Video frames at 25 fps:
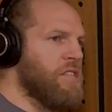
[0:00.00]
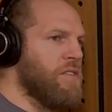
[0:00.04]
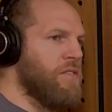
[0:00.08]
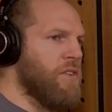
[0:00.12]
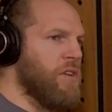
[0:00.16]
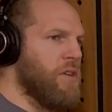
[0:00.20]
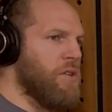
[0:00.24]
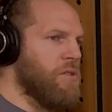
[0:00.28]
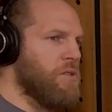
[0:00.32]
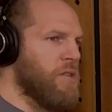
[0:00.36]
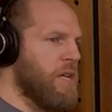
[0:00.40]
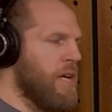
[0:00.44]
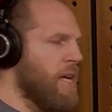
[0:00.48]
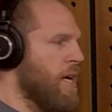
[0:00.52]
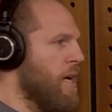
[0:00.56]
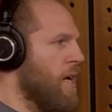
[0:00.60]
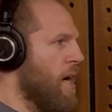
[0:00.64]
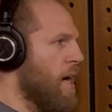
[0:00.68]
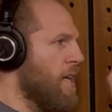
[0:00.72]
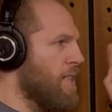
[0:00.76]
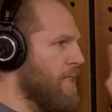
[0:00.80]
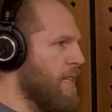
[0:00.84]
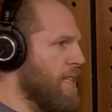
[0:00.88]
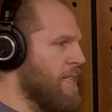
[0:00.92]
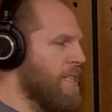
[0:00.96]
these interviews,
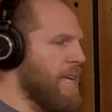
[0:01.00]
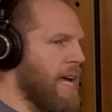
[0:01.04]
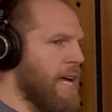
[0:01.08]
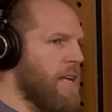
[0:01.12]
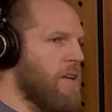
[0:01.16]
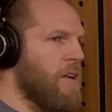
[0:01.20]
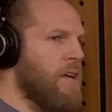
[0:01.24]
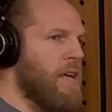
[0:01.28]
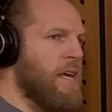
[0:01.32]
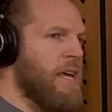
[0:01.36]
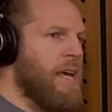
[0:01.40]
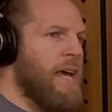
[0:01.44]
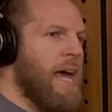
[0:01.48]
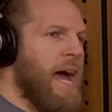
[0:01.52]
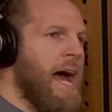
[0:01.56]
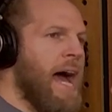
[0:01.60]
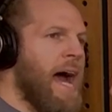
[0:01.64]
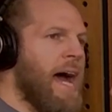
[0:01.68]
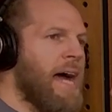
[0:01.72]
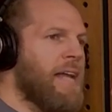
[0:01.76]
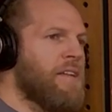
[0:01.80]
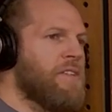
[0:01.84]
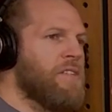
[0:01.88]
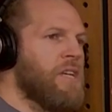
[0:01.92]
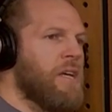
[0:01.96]
as I said,
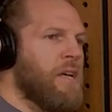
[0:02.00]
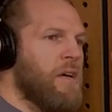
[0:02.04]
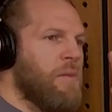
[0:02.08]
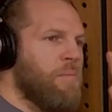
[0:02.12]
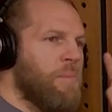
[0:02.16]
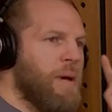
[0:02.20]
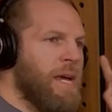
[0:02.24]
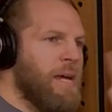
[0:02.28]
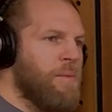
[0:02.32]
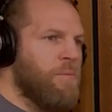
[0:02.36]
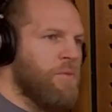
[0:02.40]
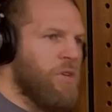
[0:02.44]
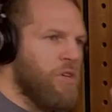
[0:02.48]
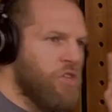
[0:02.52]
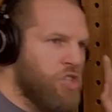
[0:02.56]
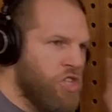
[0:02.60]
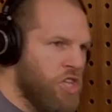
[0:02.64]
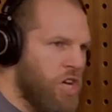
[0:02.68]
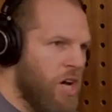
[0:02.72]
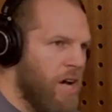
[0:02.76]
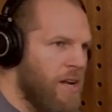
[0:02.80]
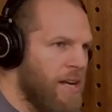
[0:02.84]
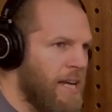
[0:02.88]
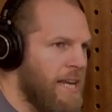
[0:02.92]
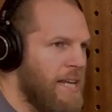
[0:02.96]
and the
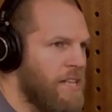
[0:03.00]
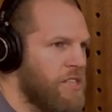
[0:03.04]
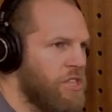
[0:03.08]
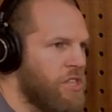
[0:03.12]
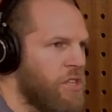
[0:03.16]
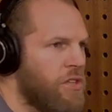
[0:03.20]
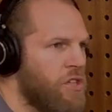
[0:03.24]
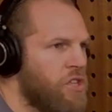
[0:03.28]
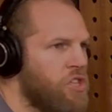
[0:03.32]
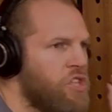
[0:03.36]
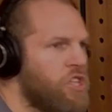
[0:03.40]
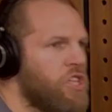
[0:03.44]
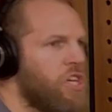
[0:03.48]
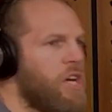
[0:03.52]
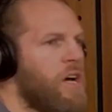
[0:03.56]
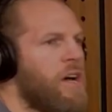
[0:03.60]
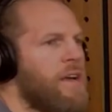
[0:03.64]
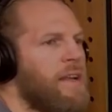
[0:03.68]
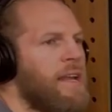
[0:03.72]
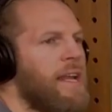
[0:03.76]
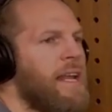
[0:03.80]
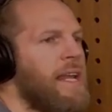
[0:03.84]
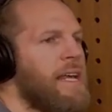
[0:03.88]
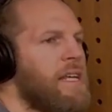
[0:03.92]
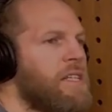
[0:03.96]

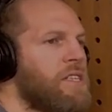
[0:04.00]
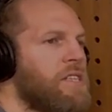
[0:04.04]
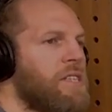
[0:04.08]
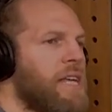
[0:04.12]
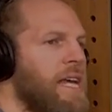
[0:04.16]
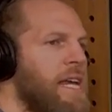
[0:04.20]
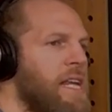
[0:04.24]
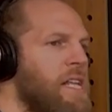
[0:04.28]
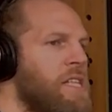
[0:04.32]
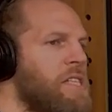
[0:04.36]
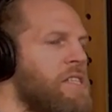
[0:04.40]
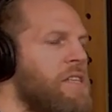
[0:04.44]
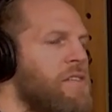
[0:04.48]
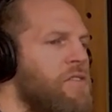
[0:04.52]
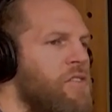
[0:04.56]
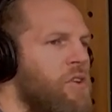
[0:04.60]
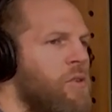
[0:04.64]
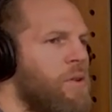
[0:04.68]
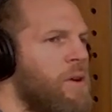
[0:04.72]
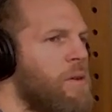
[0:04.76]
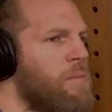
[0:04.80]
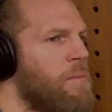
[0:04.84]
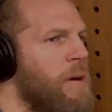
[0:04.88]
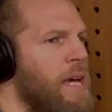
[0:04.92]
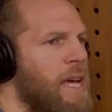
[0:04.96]
journalists
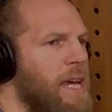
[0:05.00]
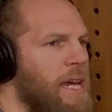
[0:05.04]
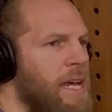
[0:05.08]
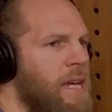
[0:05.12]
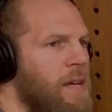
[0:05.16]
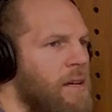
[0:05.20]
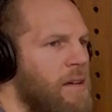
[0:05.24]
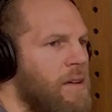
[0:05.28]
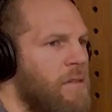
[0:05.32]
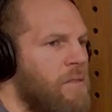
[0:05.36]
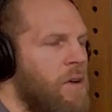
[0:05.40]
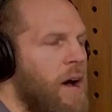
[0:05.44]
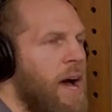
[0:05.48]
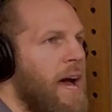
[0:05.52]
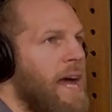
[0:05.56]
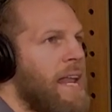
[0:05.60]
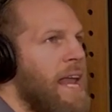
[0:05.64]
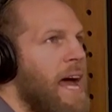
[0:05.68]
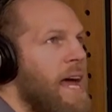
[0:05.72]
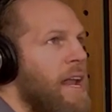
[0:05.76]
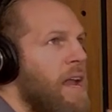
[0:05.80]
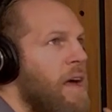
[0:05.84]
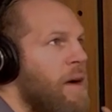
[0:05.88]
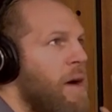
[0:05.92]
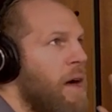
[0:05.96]
interviewing me, right,
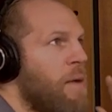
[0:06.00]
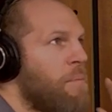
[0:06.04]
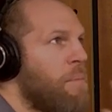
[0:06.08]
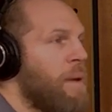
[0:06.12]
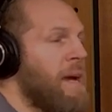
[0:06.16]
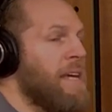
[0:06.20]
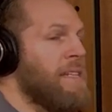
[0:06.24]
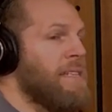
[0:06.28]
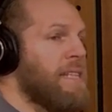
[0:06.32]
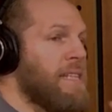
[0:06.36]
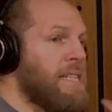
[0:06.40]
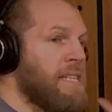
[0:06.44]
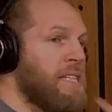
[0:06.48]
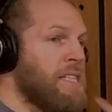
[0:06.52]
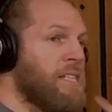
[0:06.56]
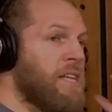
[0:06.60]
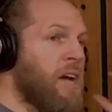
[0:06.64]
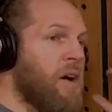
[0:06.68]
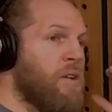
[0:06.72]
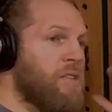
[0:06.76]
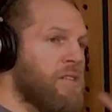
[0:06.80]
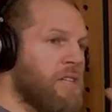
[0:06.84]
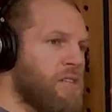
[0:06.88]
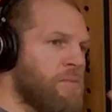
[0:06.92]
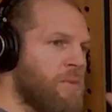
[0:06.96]
and basically this
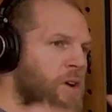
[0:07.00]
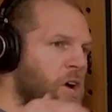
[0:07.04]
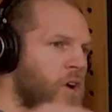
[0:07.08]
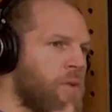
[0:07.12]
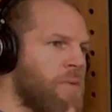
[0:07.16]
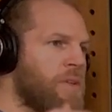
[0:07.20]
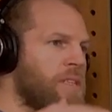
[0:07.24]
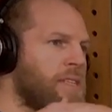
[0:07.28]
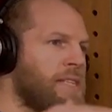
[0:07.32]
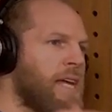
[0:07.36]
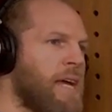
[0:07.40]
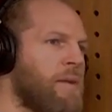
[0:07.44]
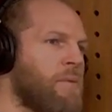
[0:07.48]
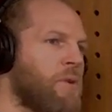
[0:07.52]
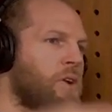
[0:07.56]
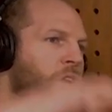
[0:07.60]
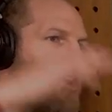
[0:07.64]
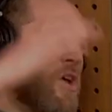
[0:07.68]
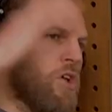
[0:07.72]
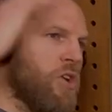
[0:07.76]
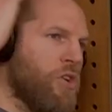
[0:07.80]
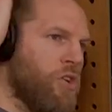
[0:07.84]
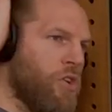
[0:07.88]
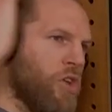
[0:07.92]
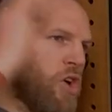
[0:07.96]
goes back to my opening statement.
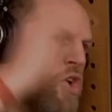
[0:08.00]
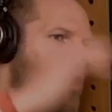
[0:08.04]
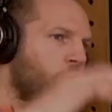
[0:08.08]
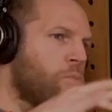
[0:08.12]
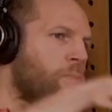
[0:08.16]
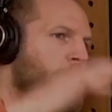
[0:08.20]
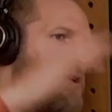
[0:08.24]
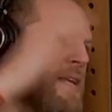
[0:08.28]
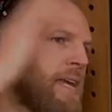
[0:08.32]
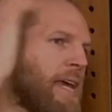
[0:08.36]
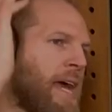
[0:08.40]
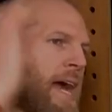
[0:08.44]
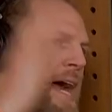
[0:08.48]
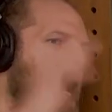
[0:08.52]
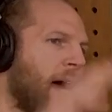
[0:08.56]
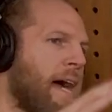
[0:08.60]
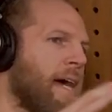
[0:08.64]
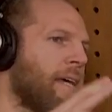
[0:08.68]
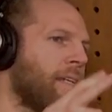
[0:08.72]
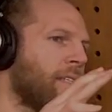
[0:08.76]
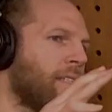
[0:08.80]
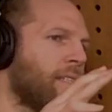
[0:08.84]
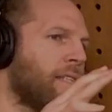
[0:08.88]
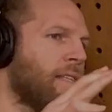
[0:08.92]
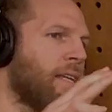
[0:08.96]
Nobody
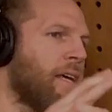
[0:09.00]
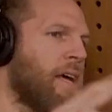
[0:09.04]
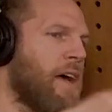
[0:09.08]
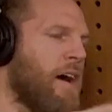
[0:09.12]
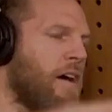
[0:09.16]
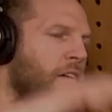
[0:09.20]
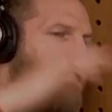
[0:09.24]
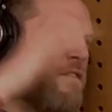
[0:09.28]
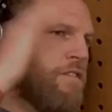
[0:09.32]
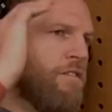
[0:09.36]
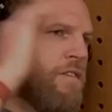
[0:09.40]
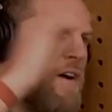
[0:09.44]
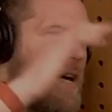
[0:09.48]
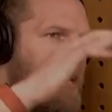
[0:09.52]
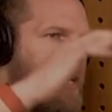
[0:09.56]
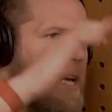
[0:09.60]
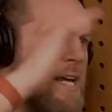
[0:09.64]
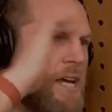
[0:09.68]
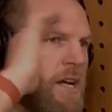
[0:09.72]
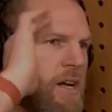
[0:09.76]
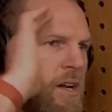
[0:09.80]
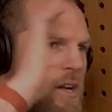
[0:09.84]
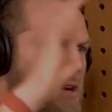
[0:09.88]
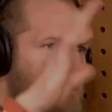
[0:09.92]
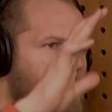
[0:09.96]
has a
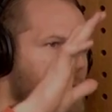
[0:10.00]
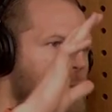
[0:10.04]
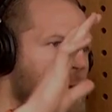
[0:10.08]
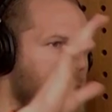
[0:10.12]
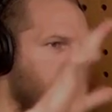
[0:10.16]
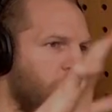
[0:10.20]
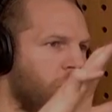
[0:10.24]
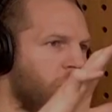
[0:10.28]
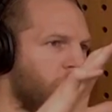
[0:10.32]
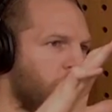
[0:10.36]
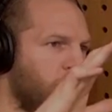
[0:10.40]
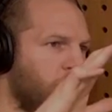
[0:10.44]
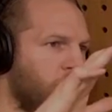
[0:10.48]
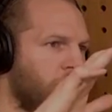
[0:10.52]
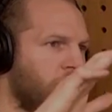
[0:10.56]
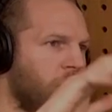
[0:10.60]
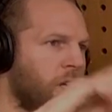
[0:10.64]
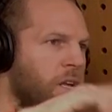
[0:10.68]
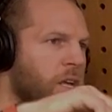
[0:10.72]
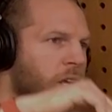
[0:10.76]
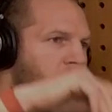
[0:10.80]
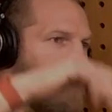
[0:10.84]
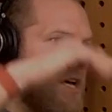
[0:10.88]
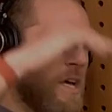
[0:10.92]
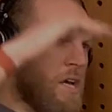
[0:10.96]
fucking clue about
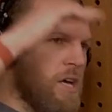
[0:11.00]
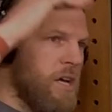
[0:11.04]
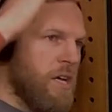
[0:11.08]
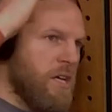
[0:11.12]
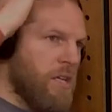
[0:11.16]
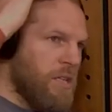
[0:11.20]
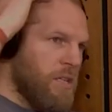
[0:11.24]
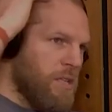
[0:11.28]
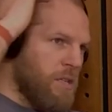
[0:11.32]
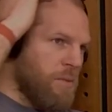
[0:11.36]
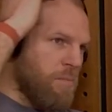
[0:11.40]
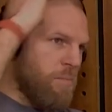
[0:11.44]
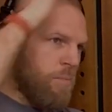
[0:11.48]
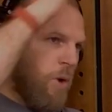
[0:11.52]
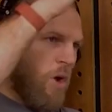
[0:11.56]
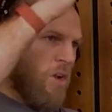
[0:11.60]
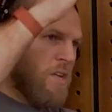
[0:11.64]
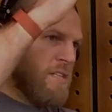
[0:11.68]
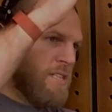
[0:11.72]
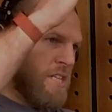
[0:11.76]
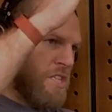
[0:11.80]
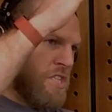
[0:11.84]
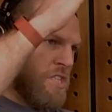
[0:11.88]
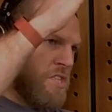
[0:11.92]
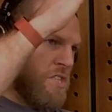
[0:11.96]
nutrition.
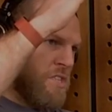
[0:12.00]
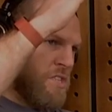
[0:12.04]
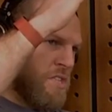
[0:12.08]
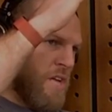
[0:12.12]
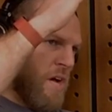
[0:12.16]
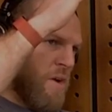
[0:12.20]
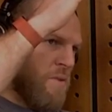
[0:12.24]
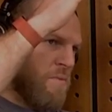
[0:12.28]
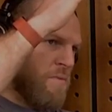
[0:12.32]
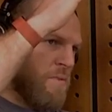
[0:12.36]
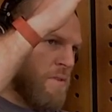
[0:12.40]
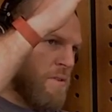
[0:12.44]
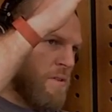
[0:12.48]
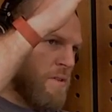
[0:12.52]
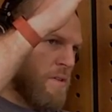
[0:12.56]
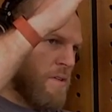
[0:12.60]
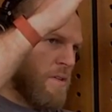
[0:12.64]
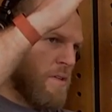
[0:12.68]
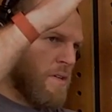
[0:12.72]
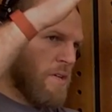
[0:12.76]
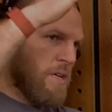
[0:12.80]
Politicians don't,